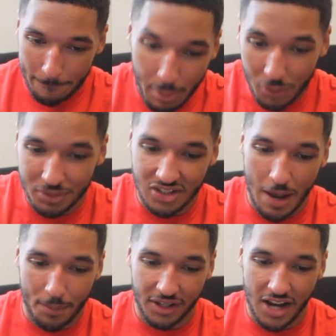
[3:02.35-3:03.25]
Boom,
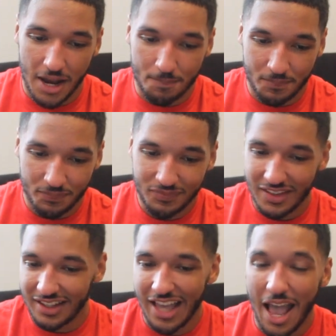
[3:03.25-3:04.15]
stop on a dime.
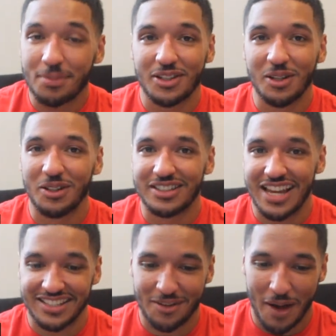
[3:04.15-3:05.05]
Absolutely
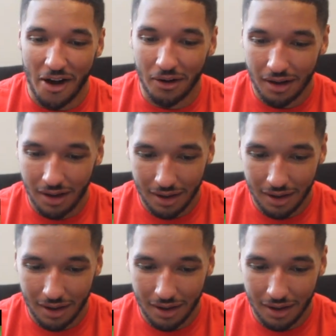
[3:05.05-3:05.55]
takes them out.